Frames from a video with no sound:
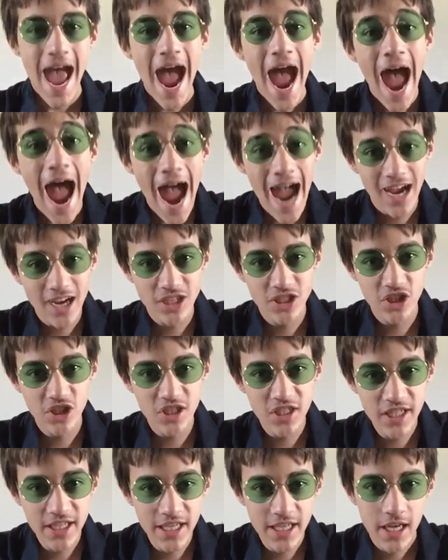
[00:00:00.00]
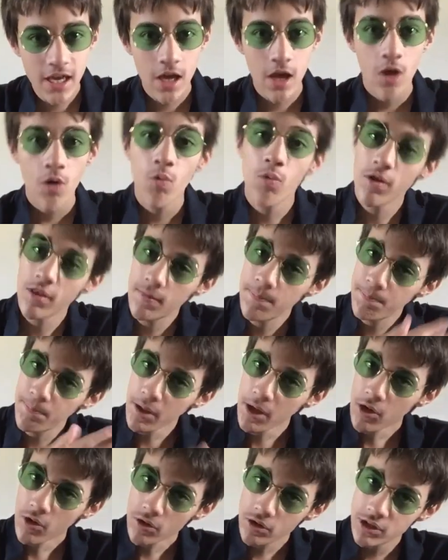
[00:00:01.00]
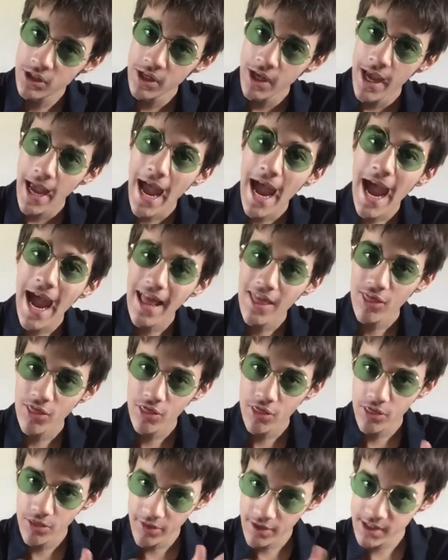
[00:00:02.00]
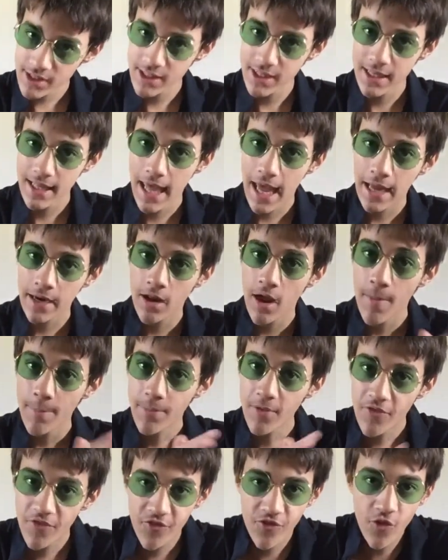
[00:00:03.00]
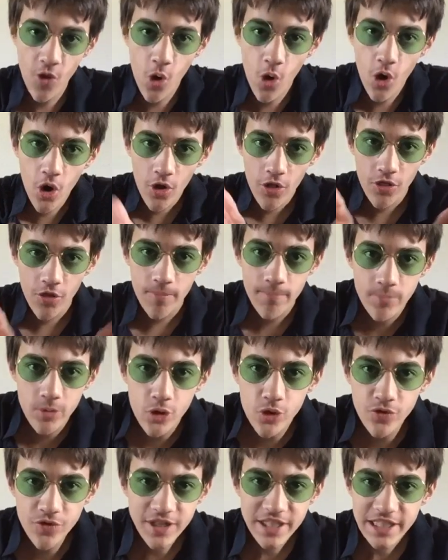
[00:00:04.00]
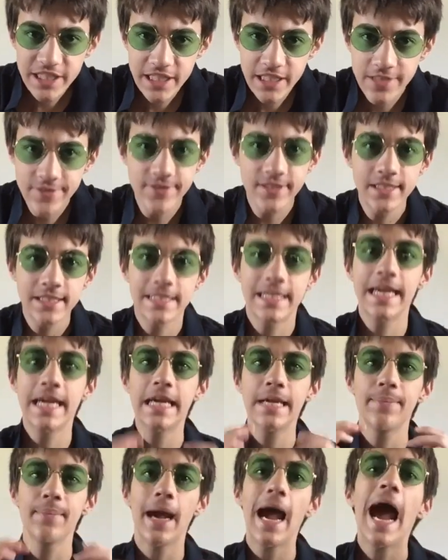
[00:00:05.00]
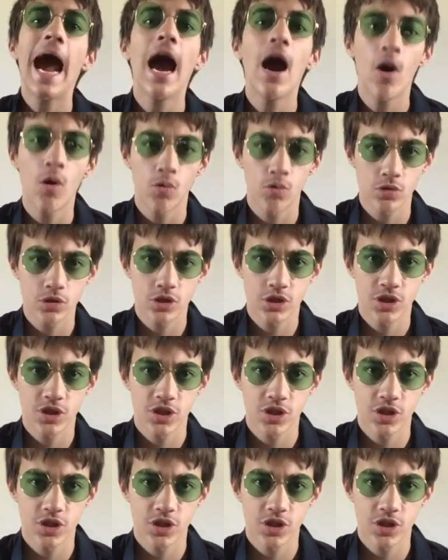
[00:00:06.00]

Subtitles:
actually was built at Disneyland before the movie even came out.